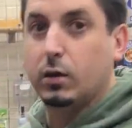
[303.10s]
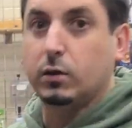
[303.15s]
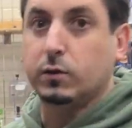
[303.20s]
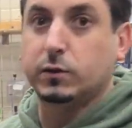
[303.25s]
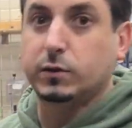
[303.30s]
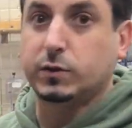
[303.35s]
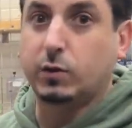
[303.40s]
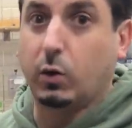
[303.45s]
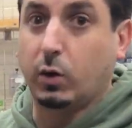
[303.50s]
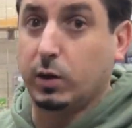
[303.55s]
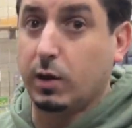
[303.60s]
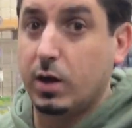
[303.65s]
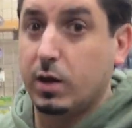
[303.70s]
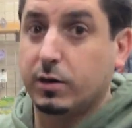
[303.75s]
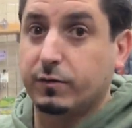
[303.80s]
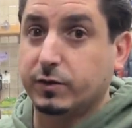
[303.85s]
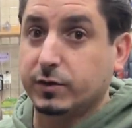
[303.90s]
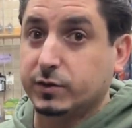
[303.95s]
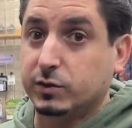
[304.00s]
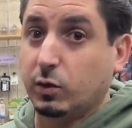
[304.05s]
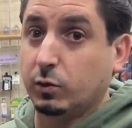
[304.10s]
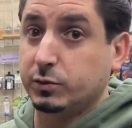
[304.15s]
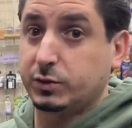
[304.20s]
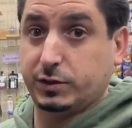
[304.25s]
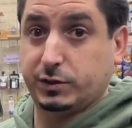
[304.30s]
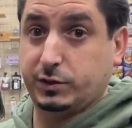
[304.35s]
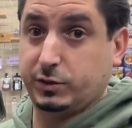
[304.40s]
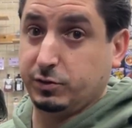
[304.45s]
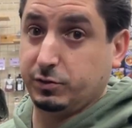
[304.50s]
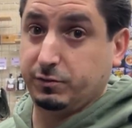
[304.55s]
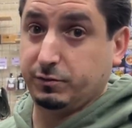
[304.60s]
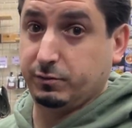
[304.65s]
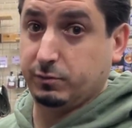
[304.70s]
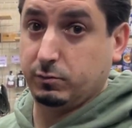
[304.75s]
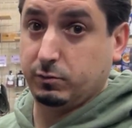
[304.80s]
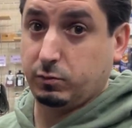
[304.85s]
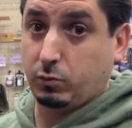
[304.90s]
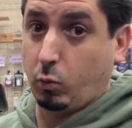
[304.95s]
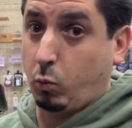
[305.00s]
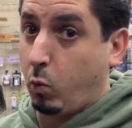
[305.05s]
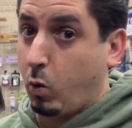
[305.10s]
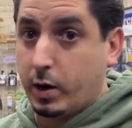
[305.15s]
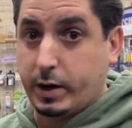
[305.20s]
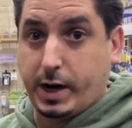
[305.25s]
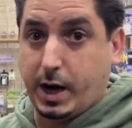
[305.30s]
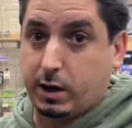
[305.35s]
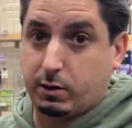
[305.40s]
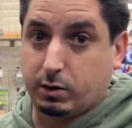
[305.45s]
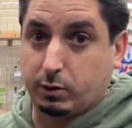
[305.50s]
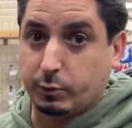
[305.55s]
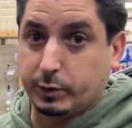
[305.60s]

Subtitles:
So a lot of us don't just do one era.